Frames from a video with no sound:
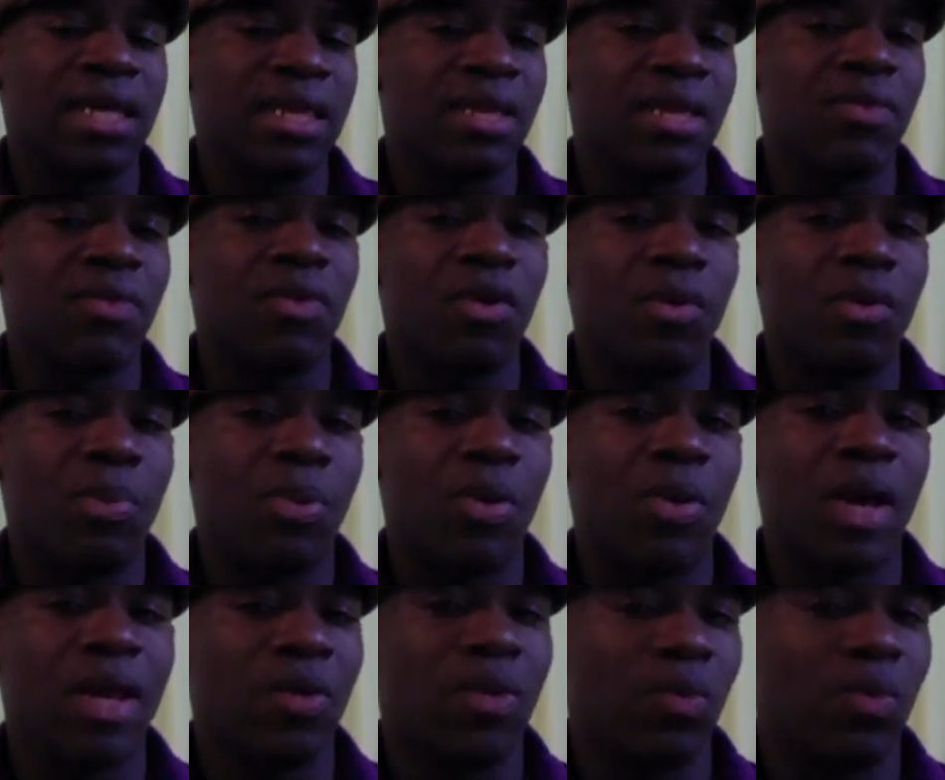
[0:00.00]

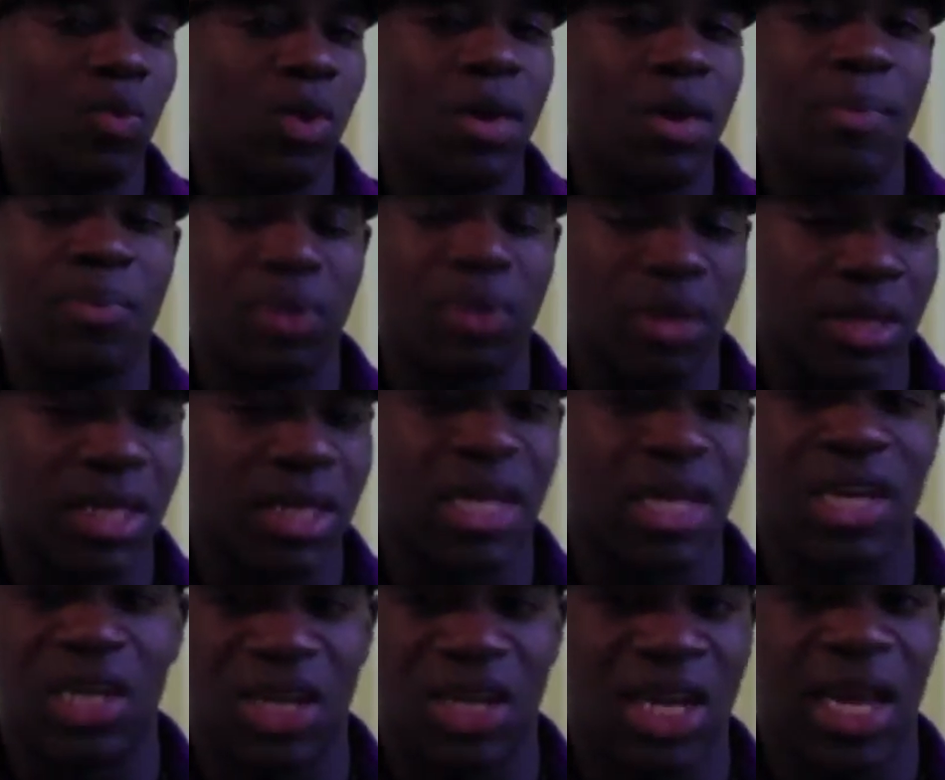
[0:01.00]

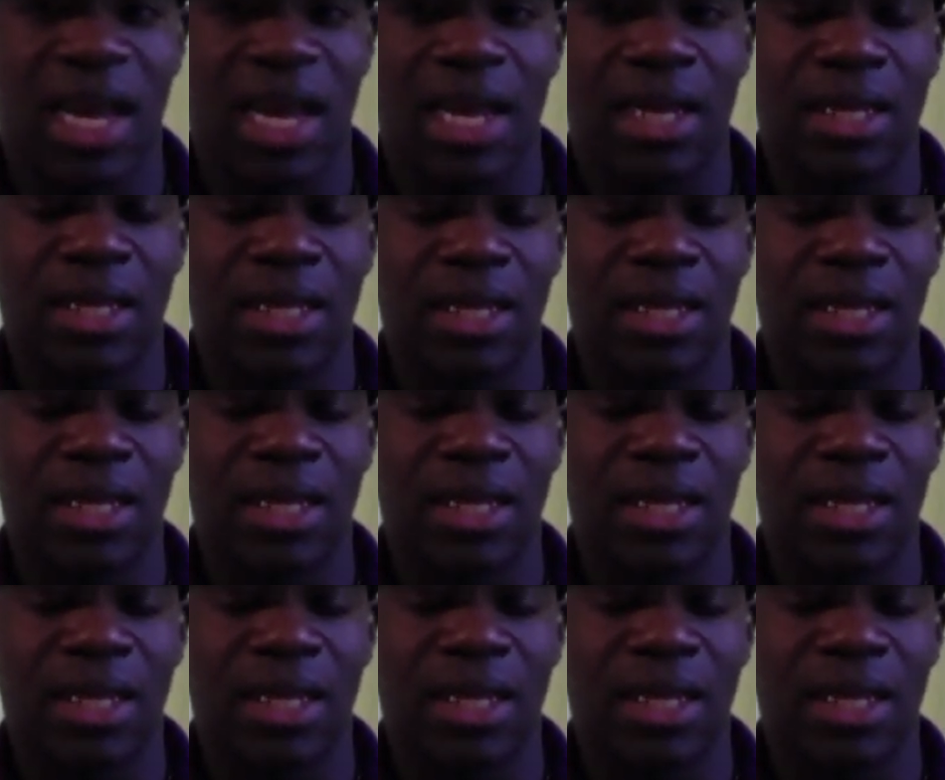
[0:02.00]
0.1% chance